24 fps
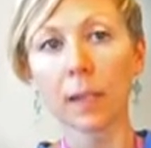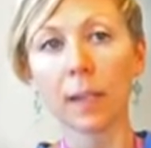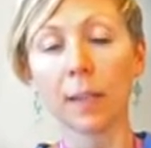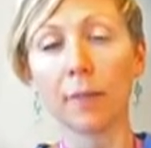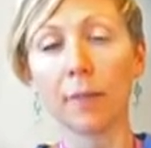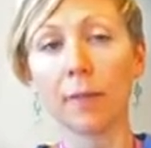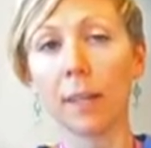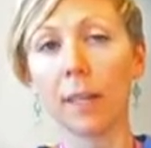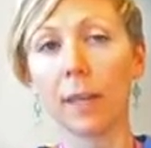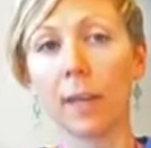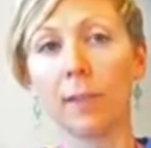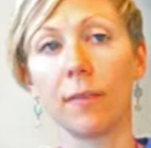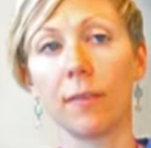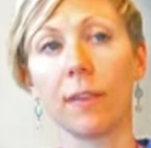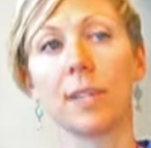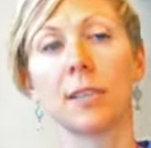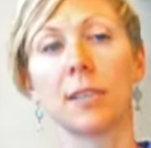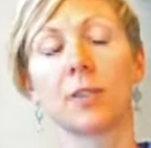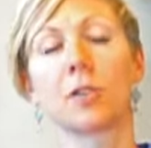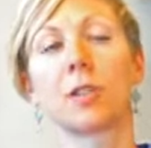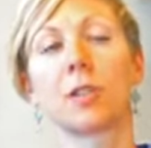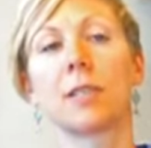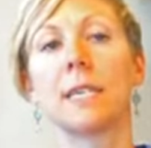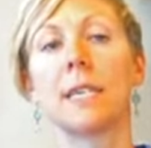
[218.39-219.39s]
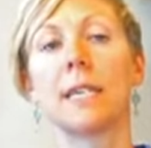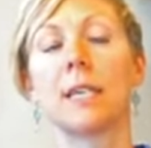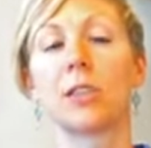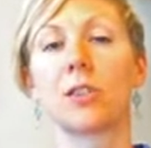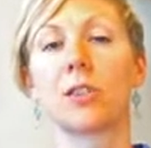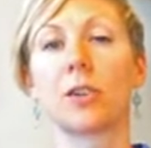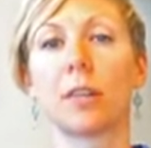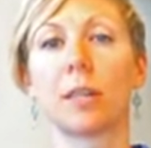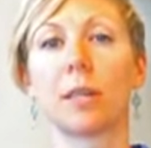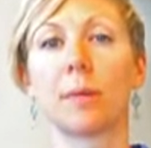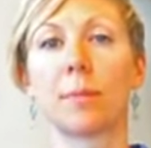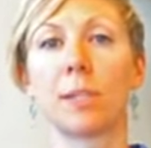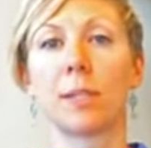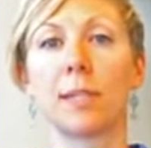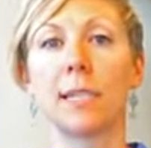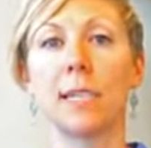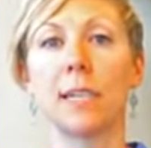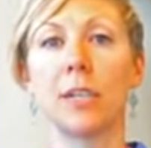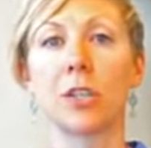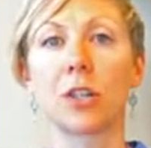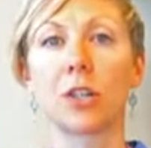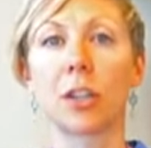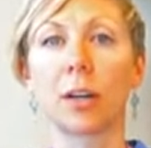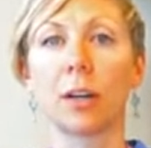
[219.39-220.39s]
If any of these are seen during the
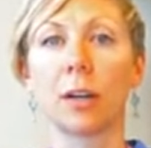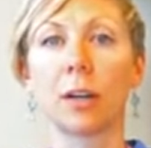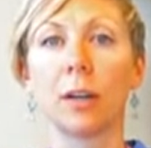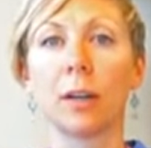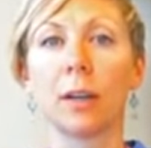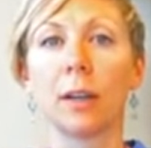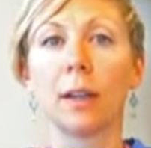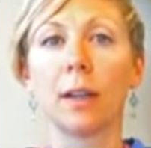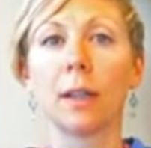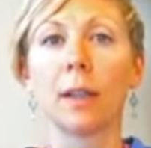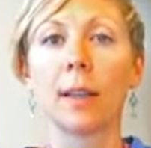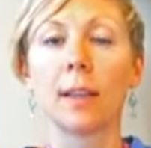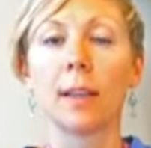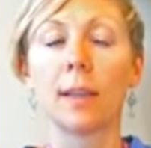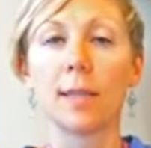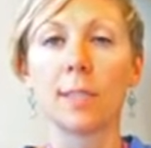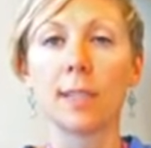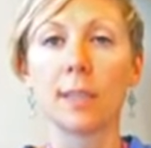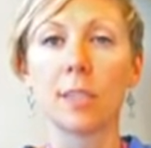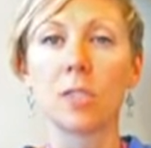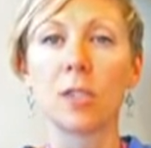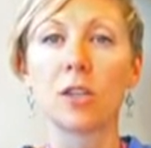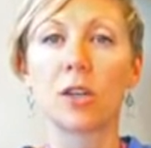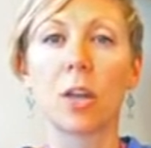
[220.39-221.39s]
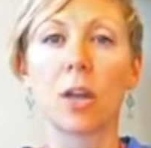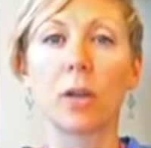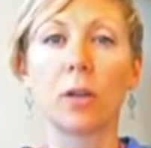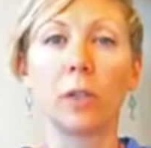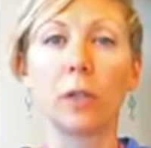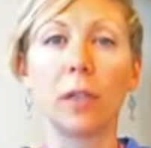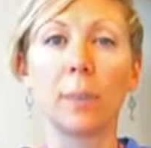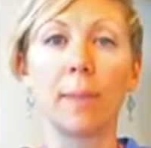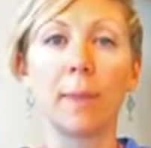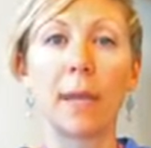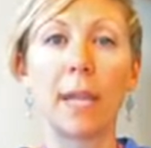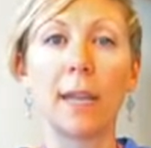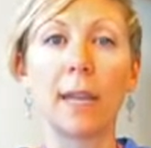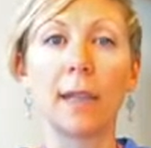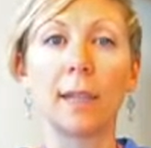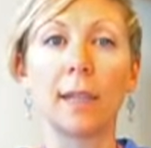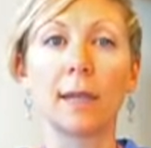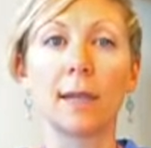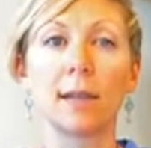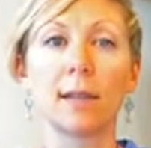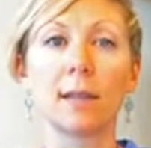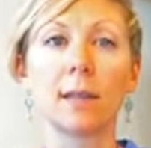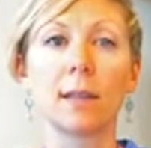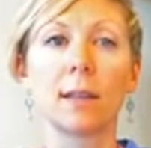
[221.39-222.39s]
procedure, this is generally
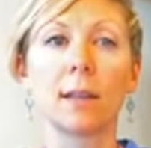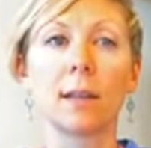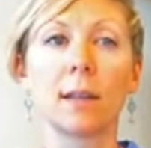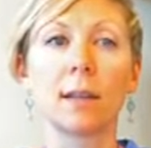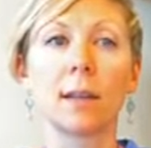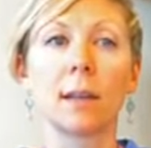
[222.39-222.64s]
painless.